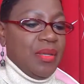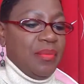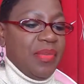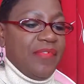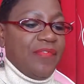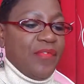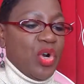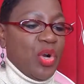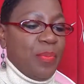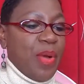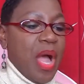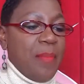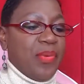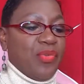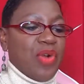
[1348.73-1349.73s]
Before
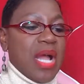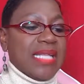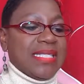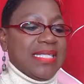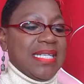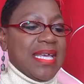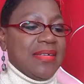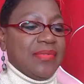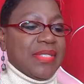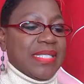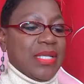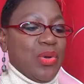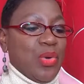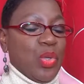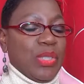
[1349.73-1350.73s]
paparazzi, that was
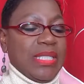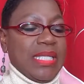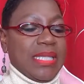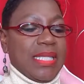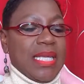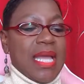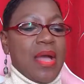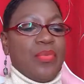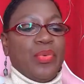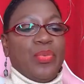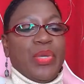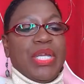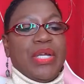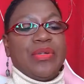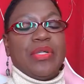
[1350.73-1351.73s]
the only thing I would
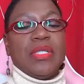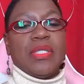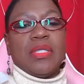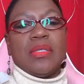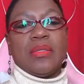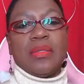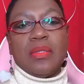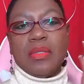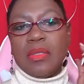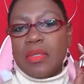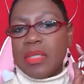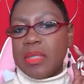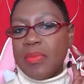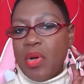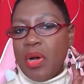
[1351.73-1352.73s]
wear.
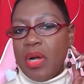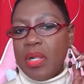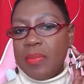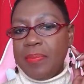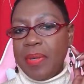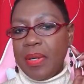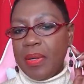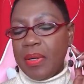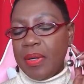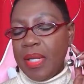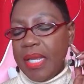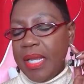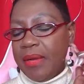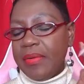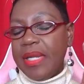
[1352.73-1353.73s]
Small pearl
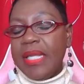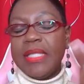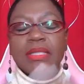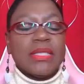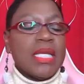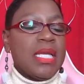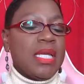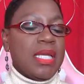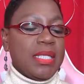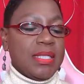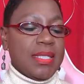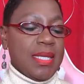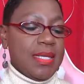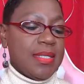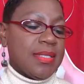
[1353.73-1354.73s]
earrings,
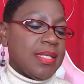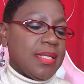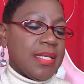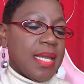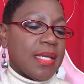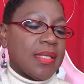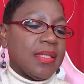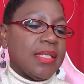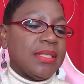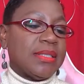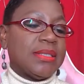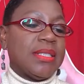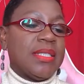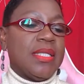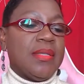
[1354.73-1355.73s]
dainty
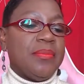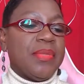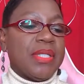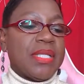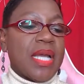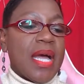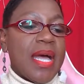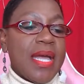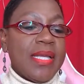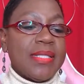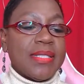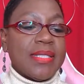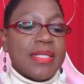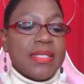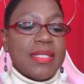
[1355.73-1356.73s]
necklace, but guys,
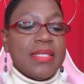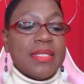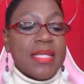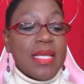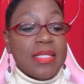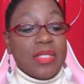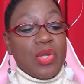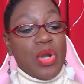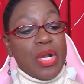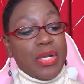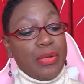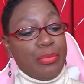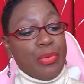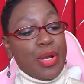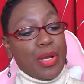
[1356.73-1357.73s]
since I
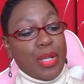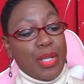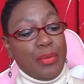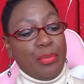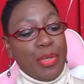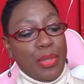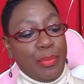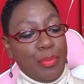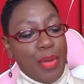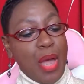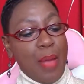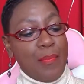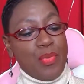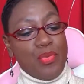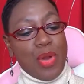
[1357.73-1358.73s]
started working with
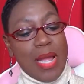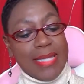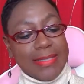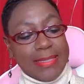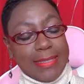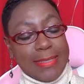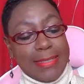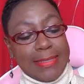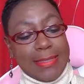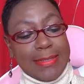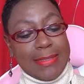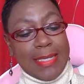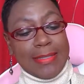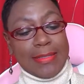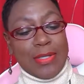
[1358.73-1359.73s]
paparazzi, since
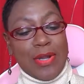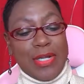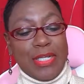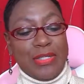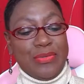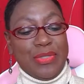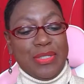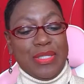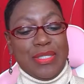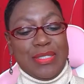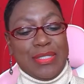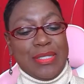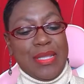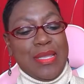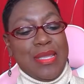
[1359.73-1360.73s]
I started doing this